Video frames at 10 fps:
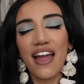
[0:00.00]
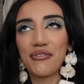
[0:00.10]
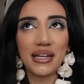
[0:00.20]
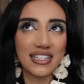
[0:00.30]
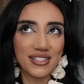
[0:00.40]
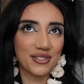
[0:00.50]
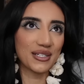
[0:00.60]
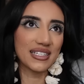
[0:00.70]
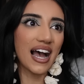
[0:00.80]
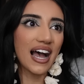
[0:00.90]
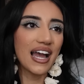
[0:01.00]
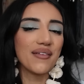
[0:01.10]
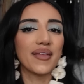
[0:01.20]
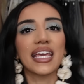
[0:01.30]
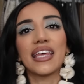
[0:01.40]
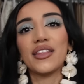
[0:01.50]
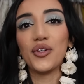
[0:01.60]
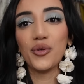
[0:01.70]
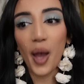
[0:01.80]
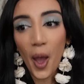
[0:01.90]
Everybody had such a good time. Like in
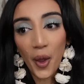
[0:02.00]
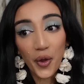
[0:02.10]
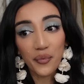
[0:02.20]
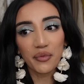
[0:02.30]
the Uber home,